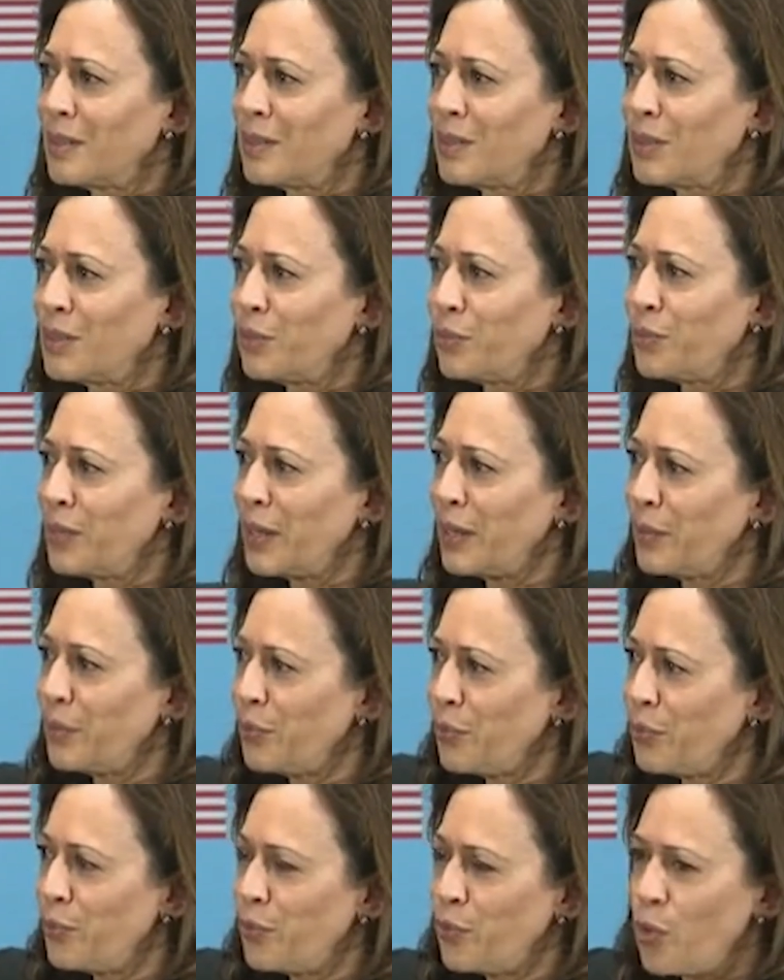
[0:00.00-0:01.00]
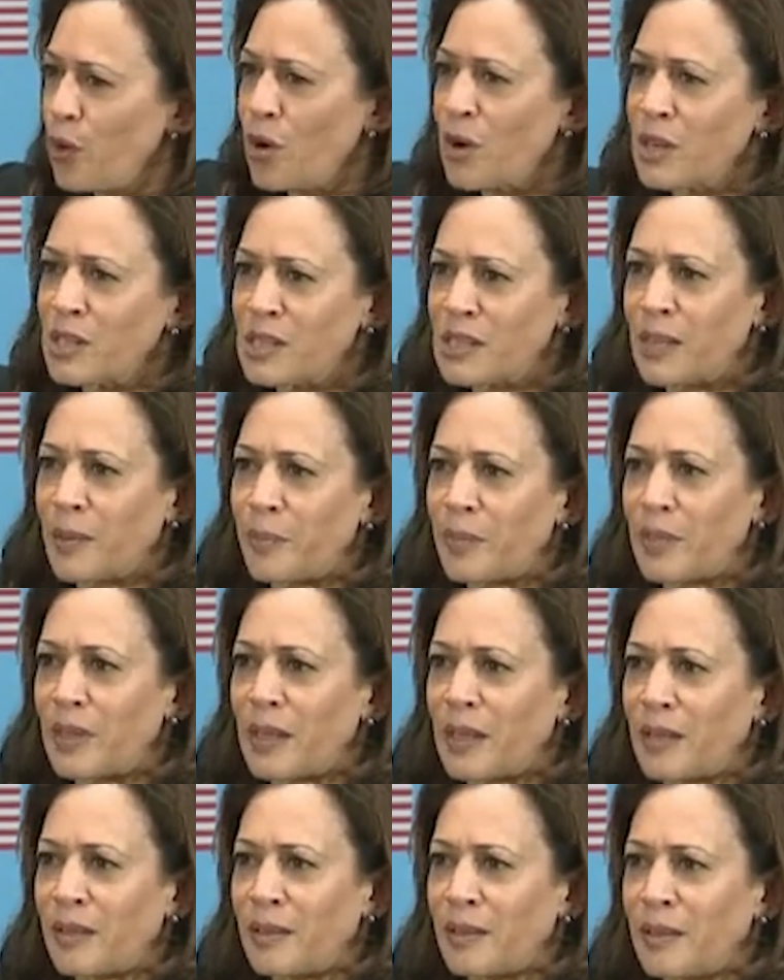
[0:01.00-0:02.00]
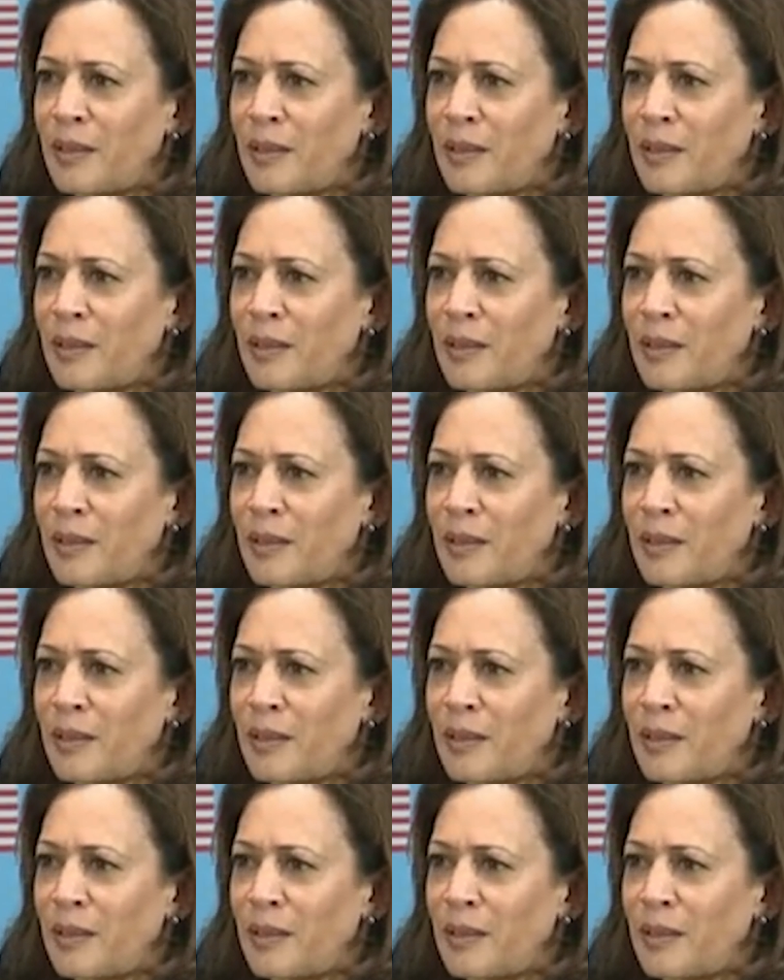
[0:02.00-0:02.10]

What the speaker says: To fight for something